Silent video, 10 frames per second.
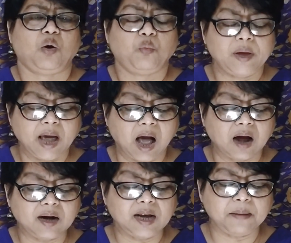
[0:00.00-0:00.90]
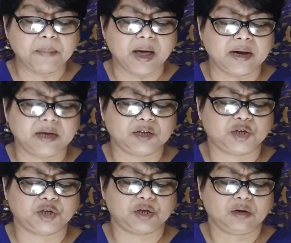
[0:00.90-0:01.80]
we hardly
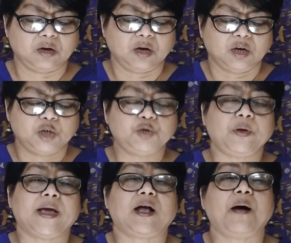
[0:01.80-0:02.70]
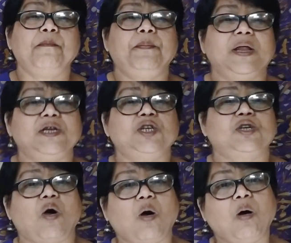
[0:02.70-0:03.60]
manage to accomplish
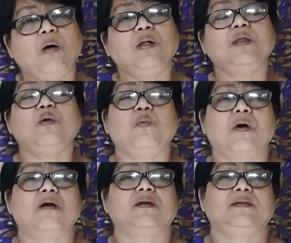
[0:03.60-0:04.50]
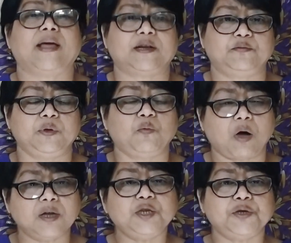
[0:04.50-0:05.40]
all the work that we
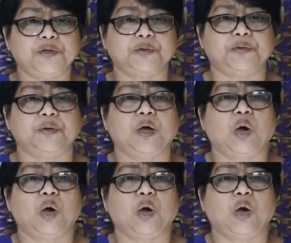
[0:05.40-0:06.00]
want to do